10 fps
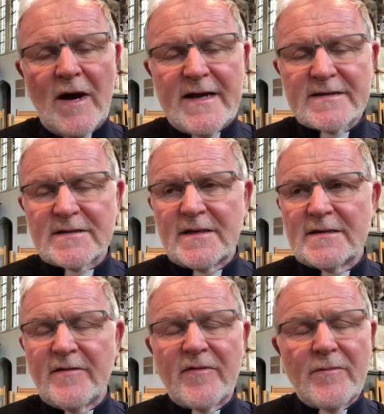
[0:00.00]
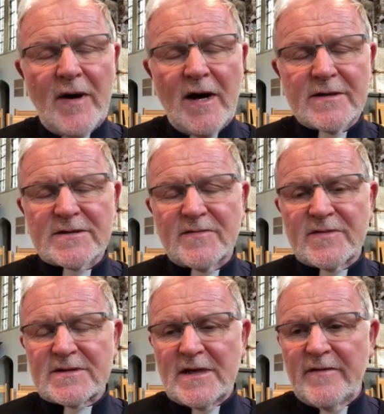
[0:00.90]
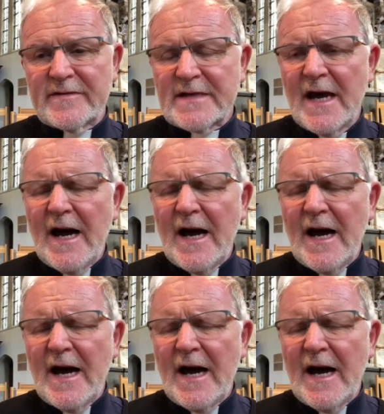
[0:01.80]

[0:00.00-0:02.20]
ways and in different parts of the service.